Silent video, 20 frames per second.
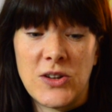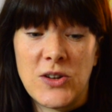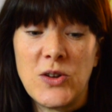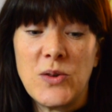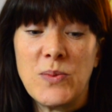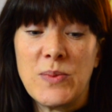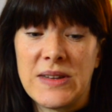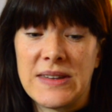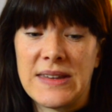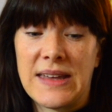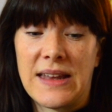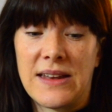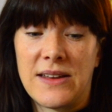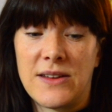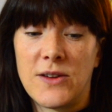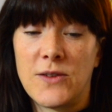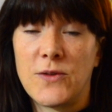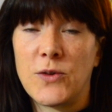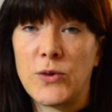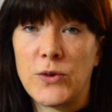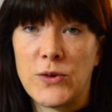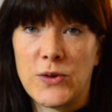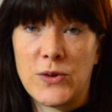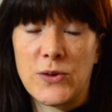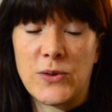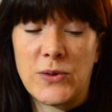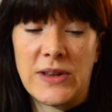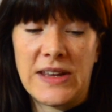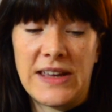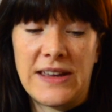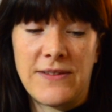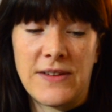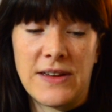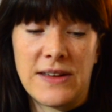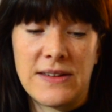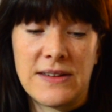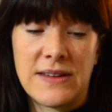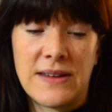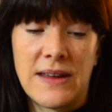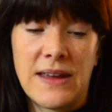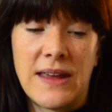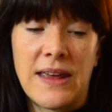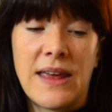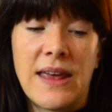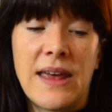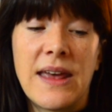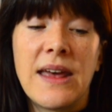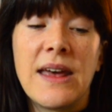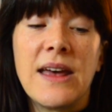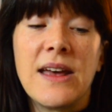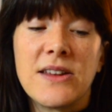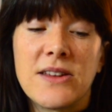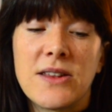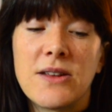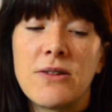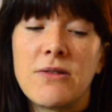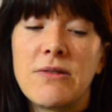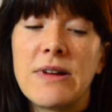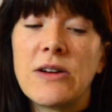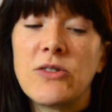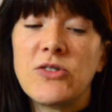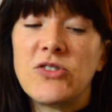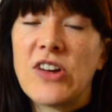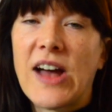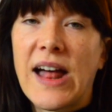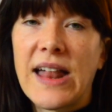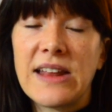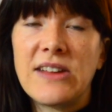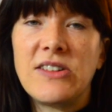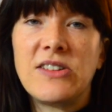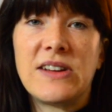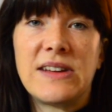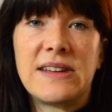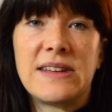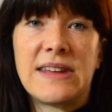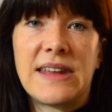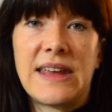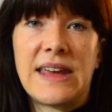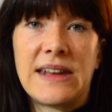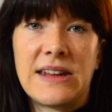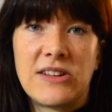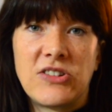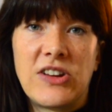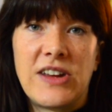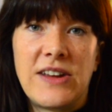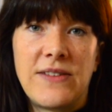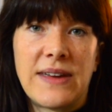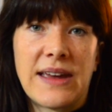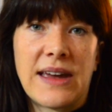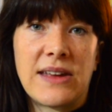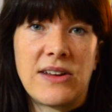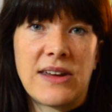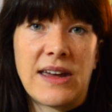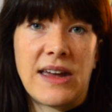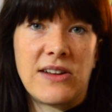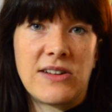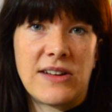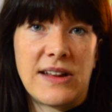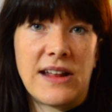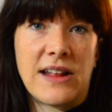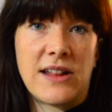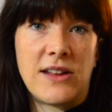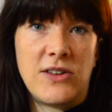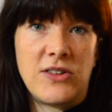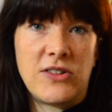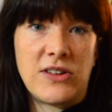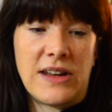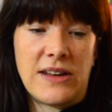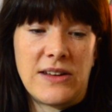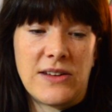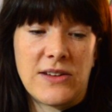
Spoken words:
2% of all school leavers. So there are real challenges in achieving educational inclusion in